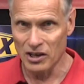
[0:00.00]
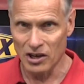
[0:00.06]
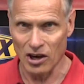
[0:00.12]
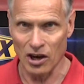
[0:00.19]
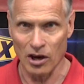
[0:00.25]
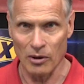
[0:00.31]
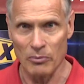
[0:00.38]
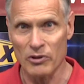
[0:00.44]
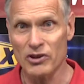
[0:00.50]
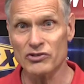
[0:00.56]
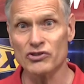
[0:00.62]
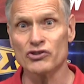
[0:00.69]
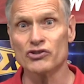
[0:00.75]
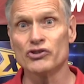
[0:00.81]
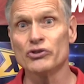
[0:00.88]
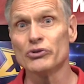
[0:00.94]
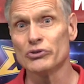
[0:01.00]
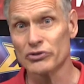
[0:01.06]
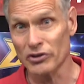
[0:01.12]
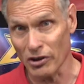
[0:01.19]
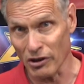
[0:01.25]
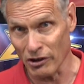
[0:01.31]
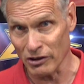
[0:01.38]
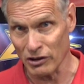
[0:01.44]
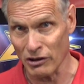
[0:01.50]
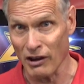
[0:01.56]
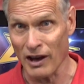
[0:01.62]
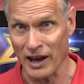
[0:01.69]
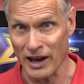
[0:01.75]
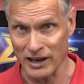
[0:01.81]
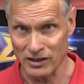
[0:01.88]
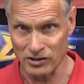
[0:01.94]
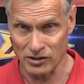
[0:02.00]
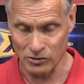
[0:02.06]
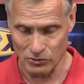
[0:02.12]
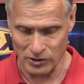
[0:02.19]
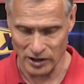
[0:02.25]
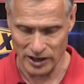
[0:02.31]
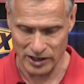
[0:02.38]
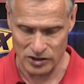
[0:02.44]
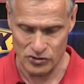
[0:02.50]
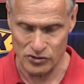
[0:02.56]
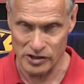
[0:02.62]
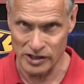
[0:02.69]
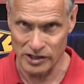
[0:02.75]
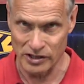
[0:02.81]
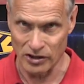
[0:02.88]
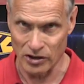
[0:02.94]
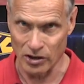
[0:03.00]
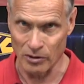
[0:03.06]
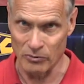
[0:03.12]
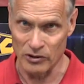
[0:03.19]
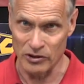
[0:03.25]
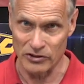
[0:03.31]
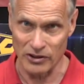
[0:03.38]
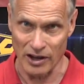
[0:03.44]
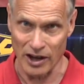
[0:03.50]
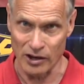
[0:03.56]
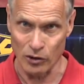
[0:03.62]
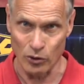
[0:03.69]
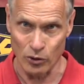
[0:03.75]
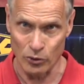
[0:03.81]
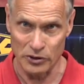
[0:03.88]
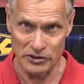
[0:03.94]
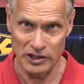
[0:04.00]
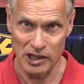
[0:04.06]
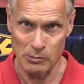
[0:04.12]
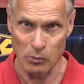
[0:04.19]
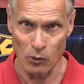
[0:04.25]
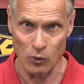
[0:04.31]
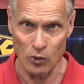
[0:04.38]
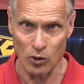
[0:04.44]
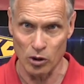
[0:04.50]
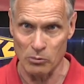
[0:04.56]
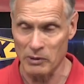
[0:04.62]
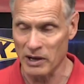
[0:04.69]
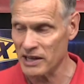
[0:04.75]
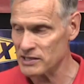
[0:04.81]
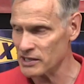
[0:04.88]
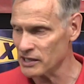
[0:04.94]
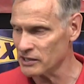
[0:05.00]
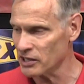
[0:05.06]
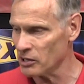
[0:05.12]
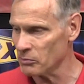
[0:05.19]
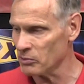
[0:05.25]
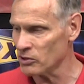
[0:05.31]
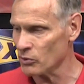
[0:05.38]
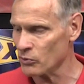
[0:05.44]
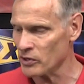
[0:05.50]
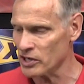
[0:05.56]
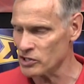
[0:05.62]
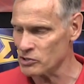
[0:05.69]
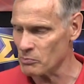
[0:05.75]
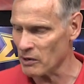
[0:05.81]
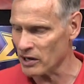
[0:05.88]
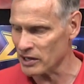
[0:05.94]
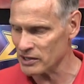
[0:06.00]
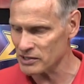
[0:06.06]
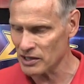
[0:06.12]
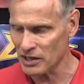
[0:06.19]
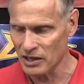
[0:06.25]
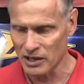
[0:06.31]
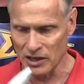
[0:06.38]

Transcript: Um, this is used a lot in rocketry. Um, this I always keep a roll of masking tape in the range box.